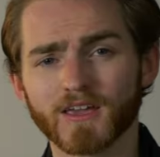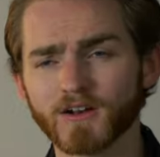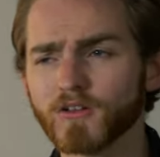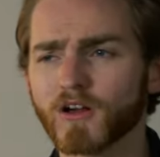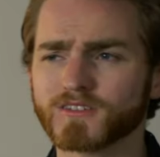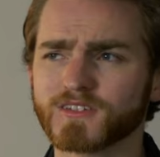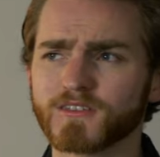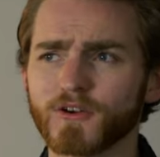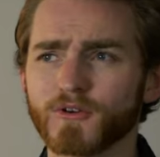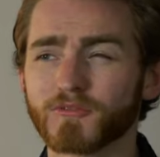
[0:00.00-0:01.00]
In all honesty,
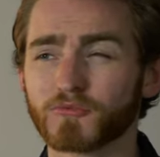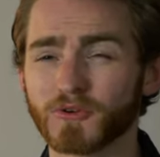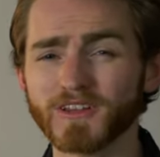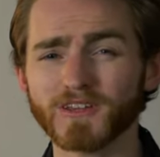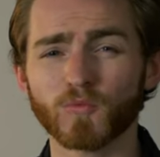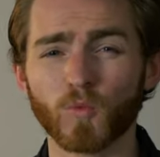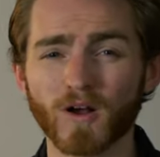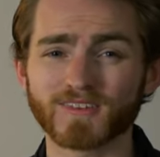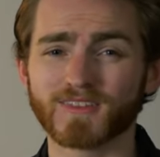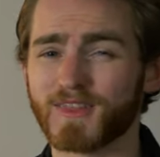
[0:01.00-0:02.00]
though, it really
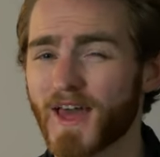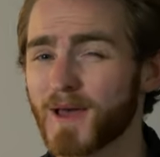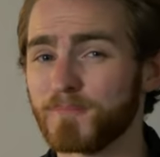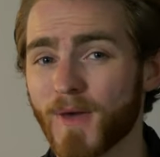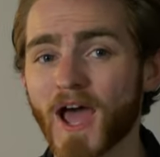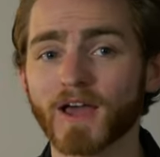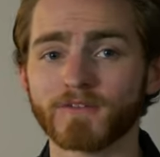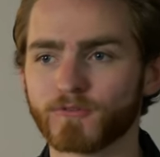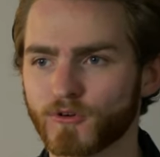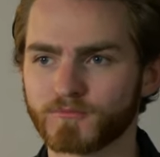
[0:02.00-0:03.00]
wasn't that bad
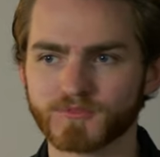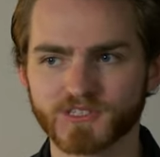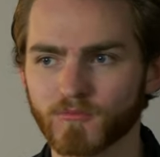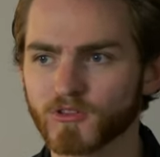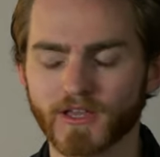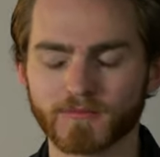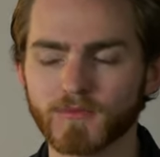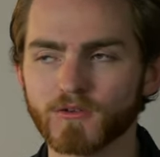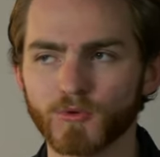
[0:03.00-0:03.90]
for someone like me